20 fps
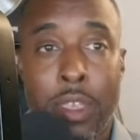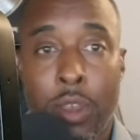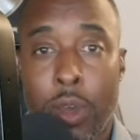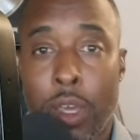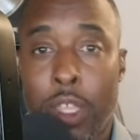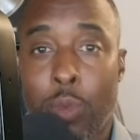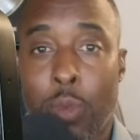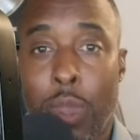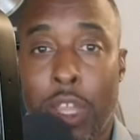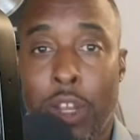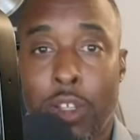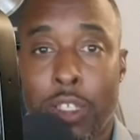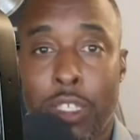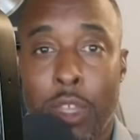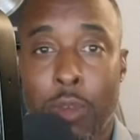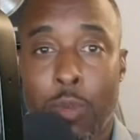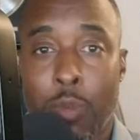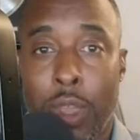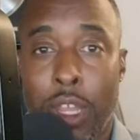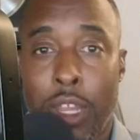well, the Raiders
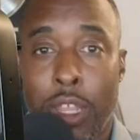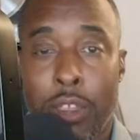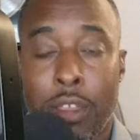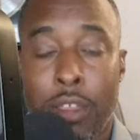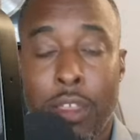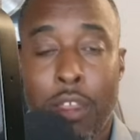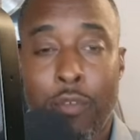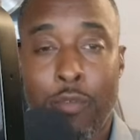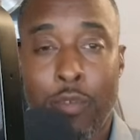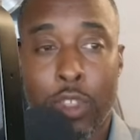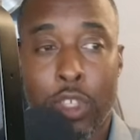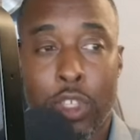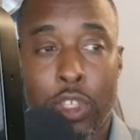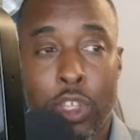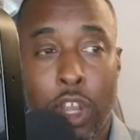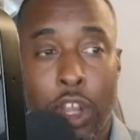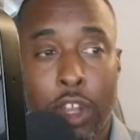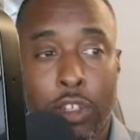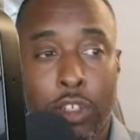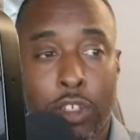getting ready for the
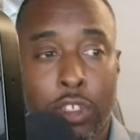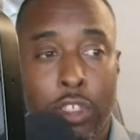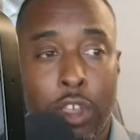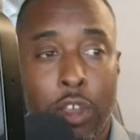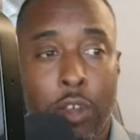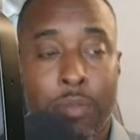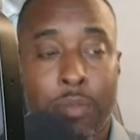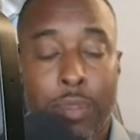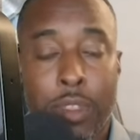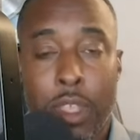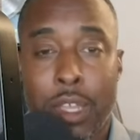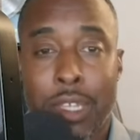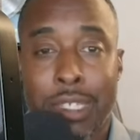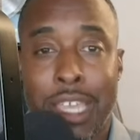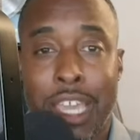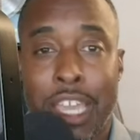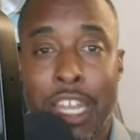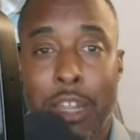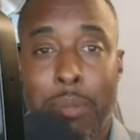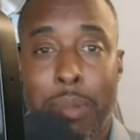Chargers. So
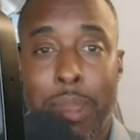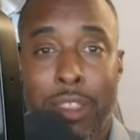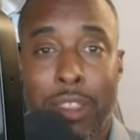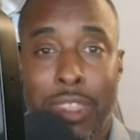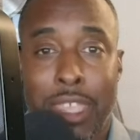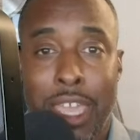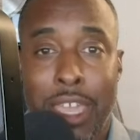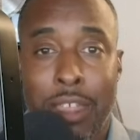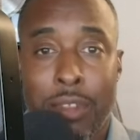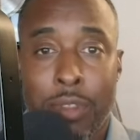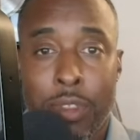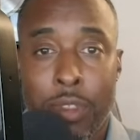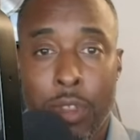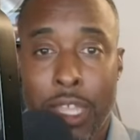excited about that.